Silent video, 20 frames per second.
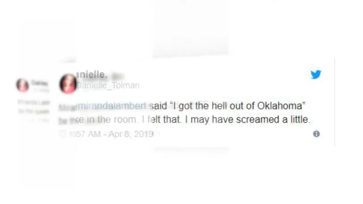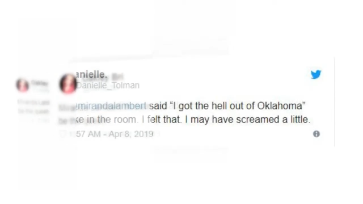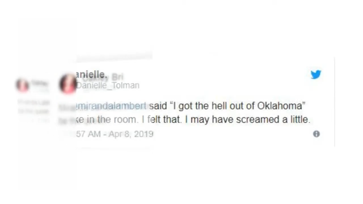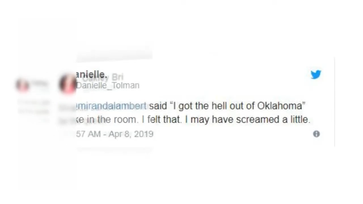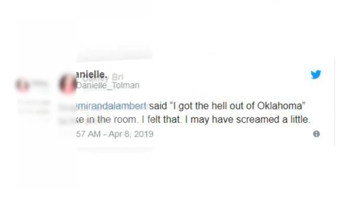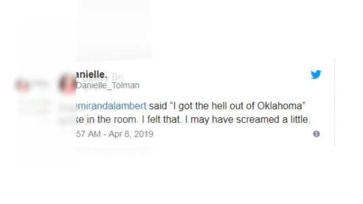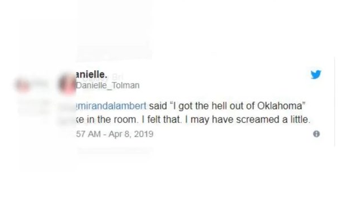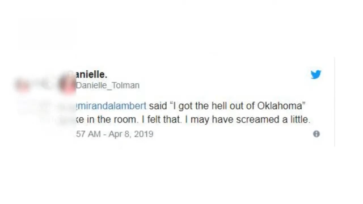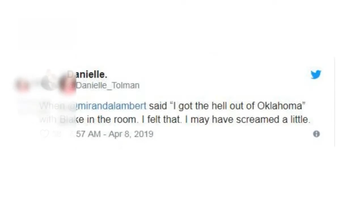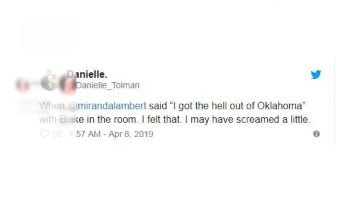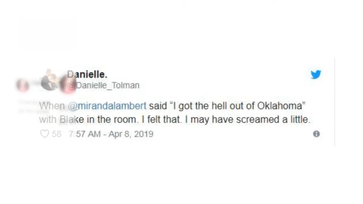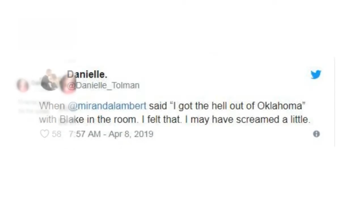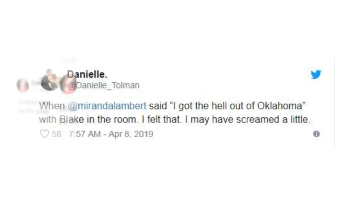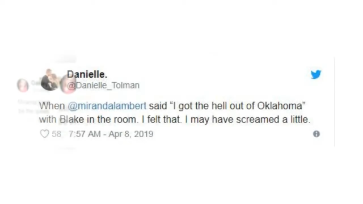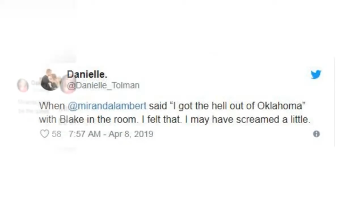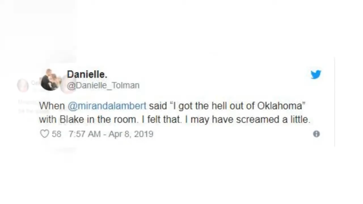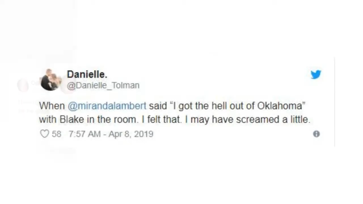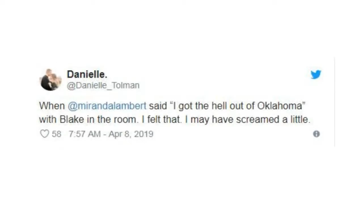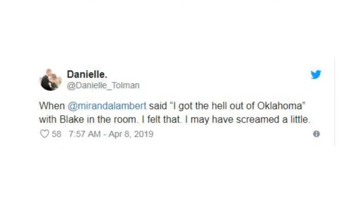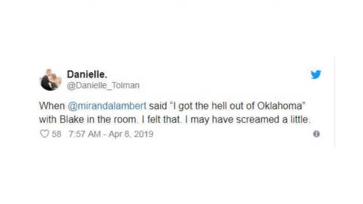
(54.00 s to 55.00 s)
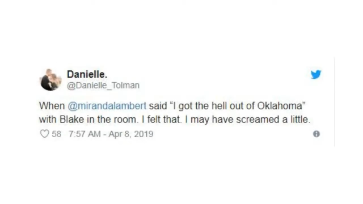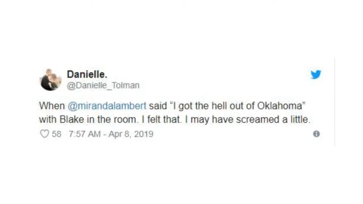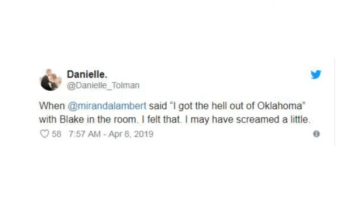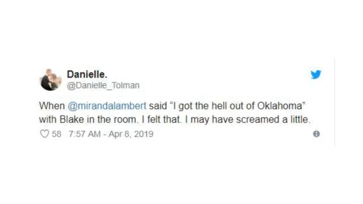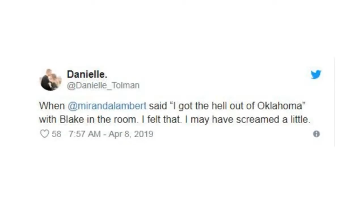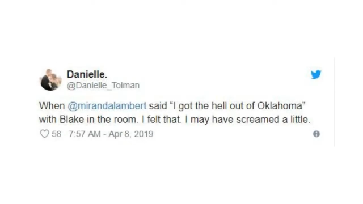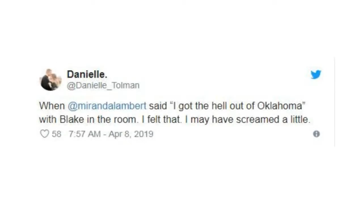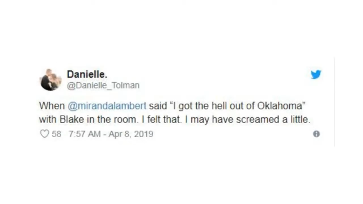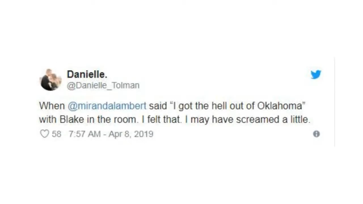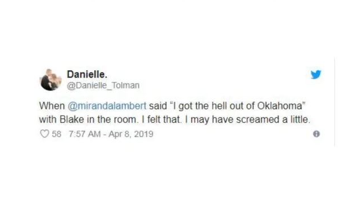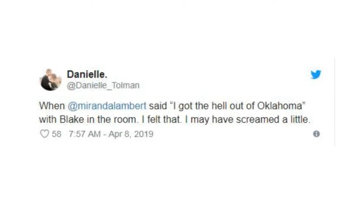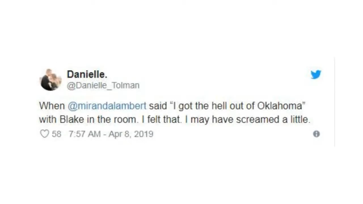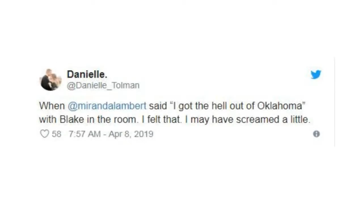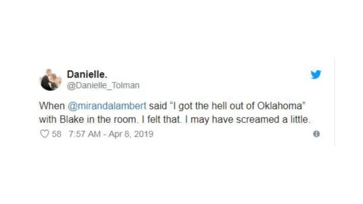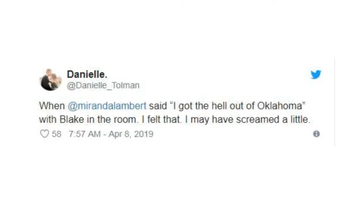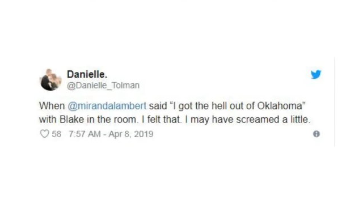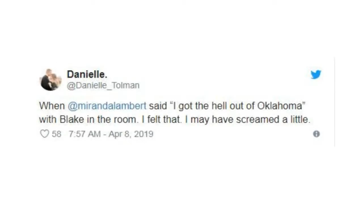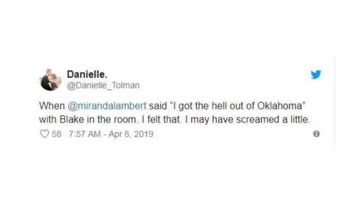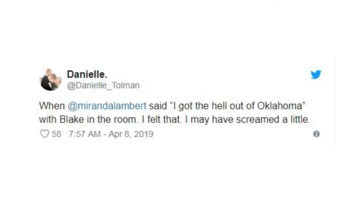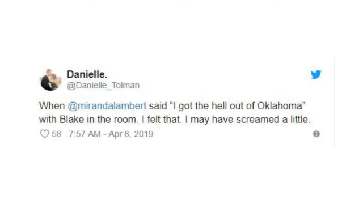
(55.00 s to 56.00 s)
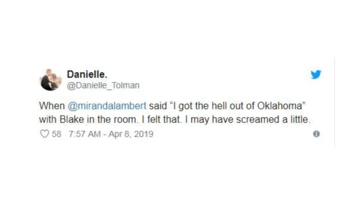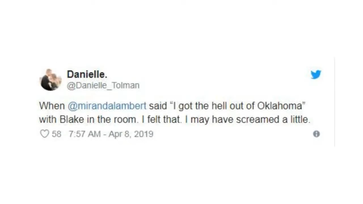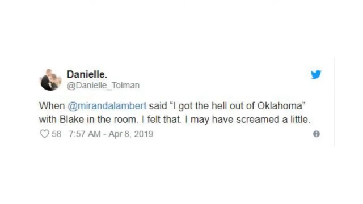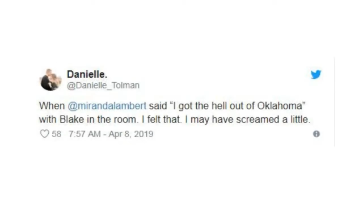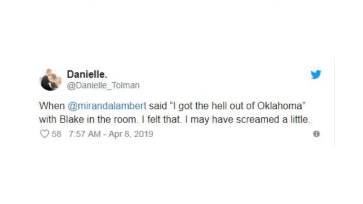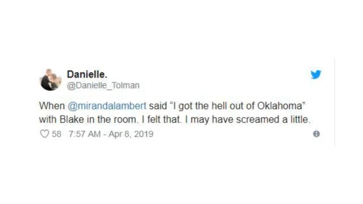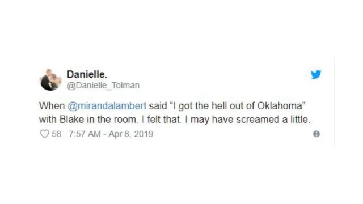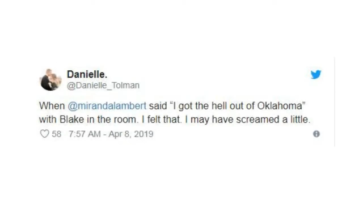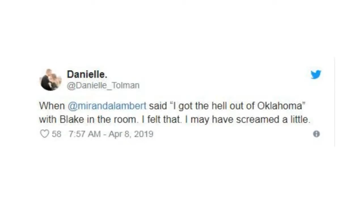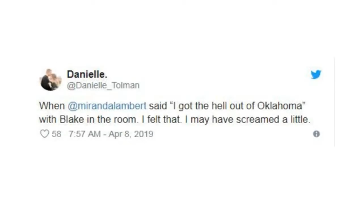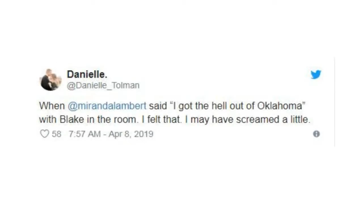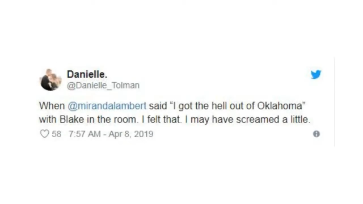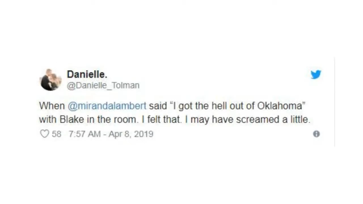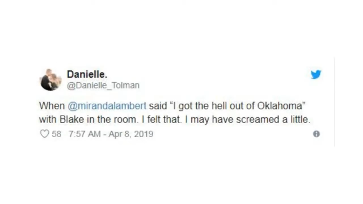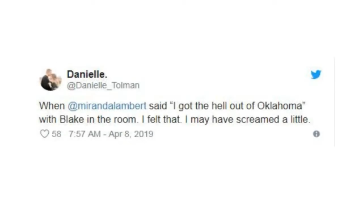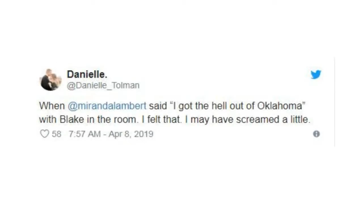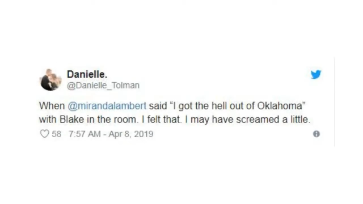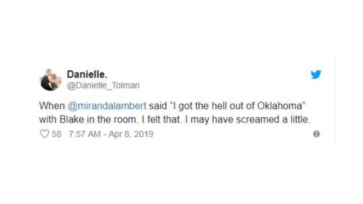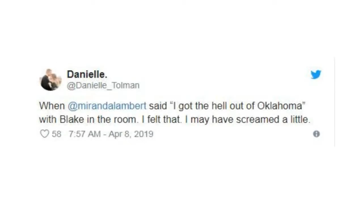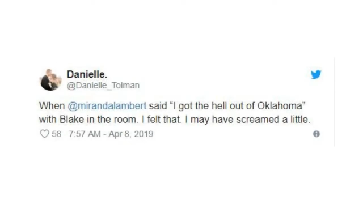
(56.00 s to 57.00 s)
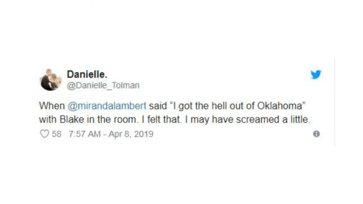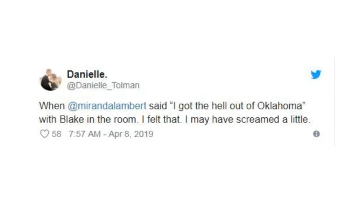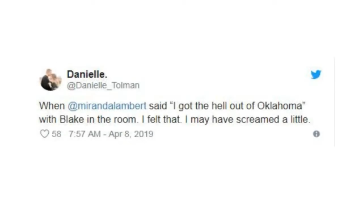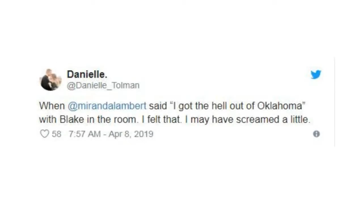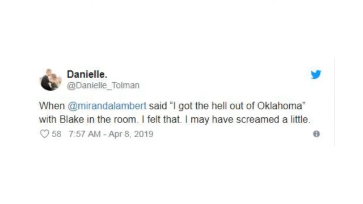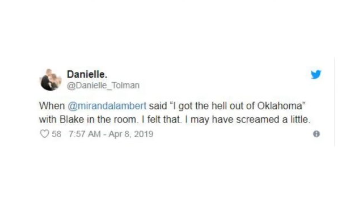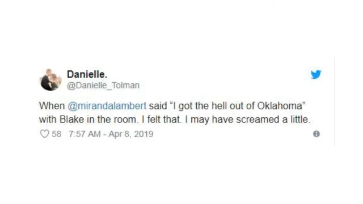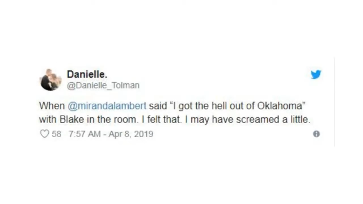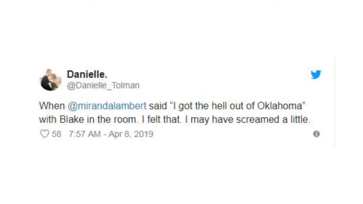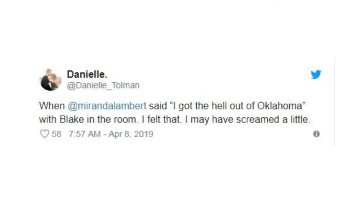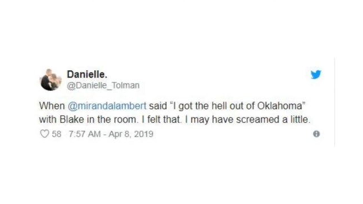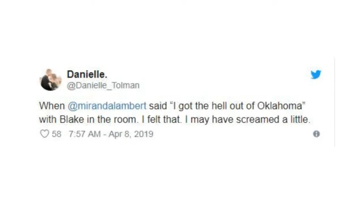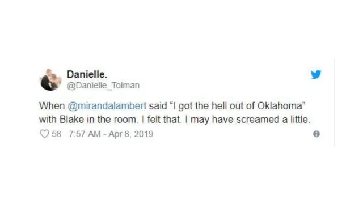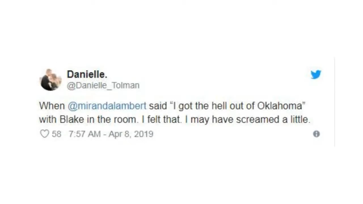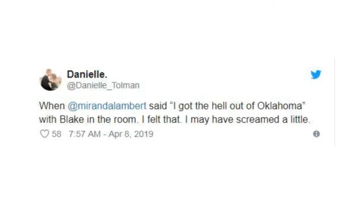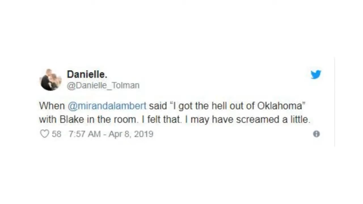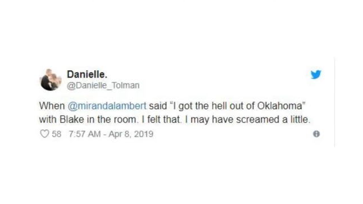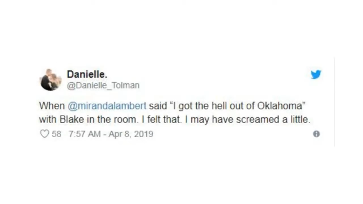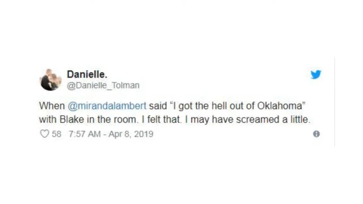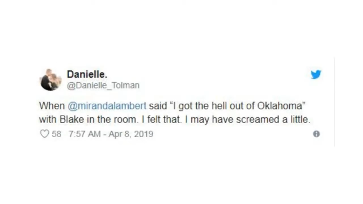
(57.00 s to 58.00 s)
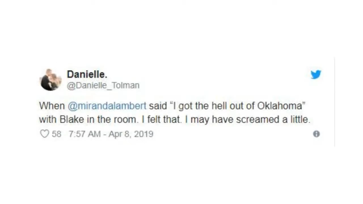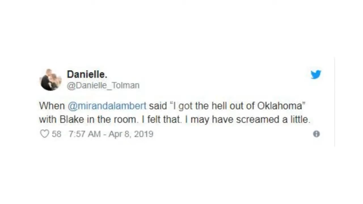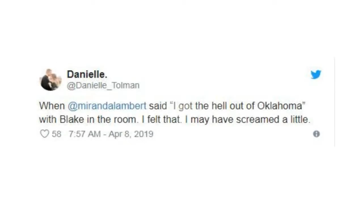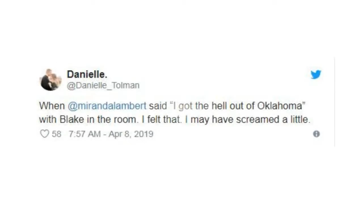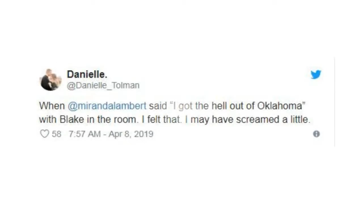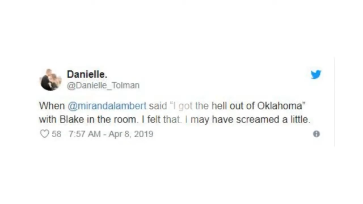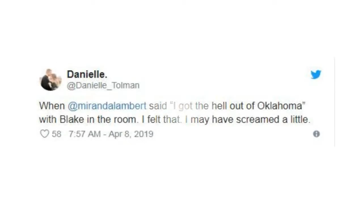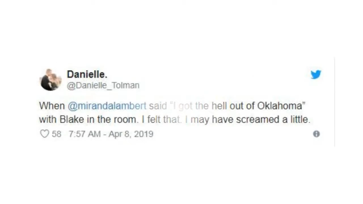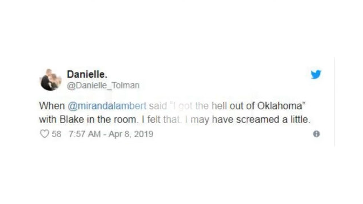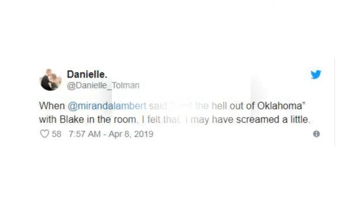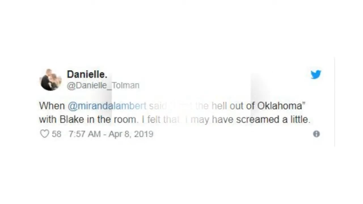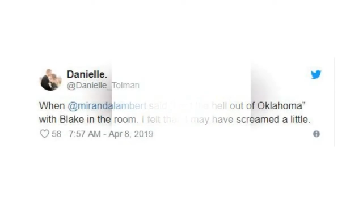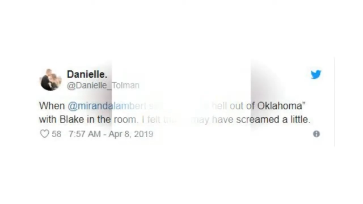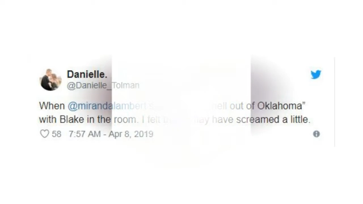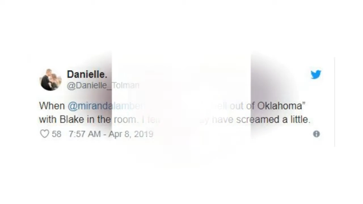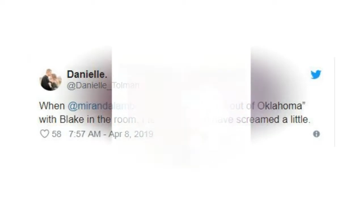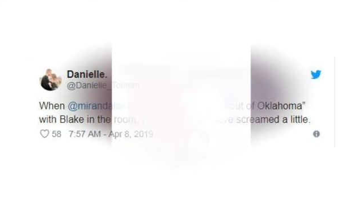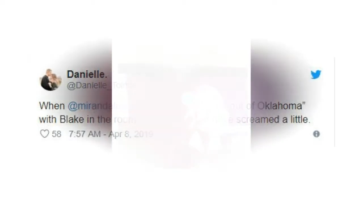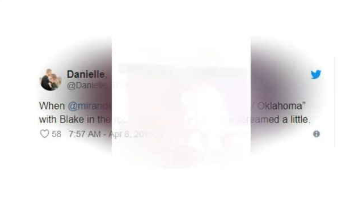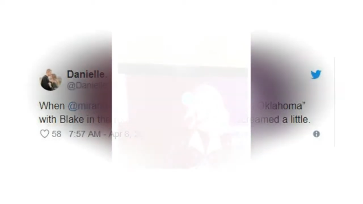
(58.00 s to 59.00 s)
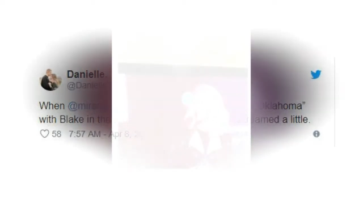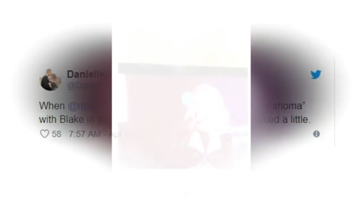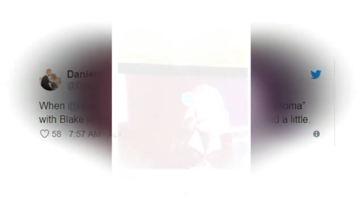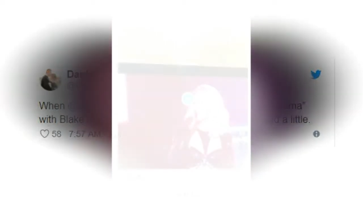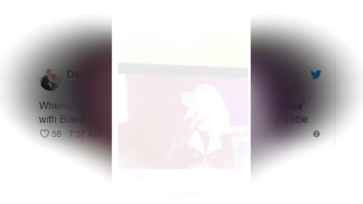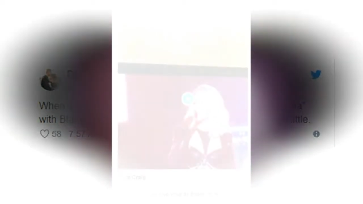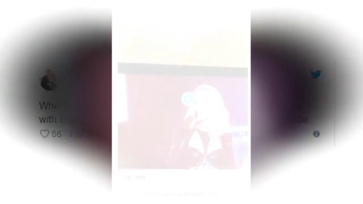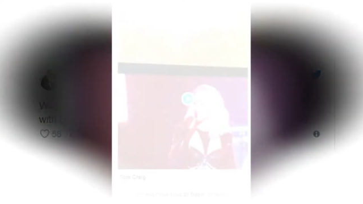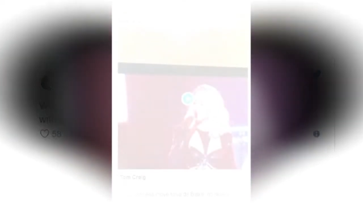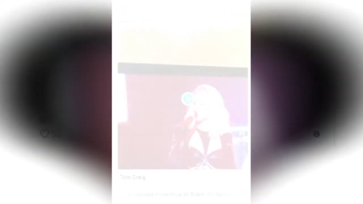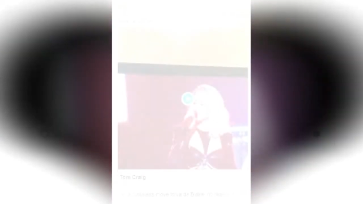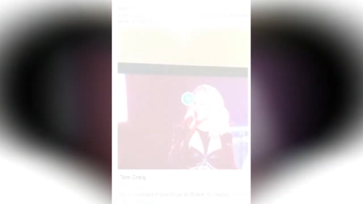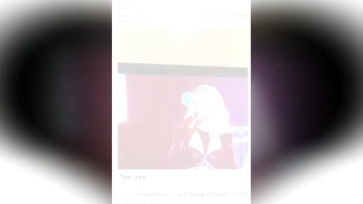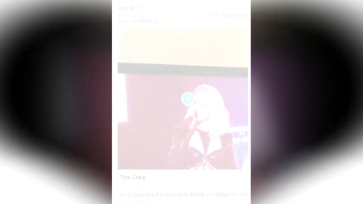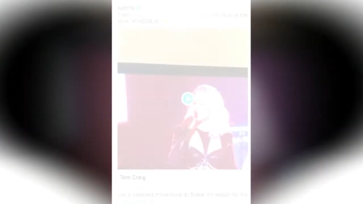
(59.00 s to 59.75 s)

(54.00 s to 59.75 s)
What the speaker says: (no speaker visible)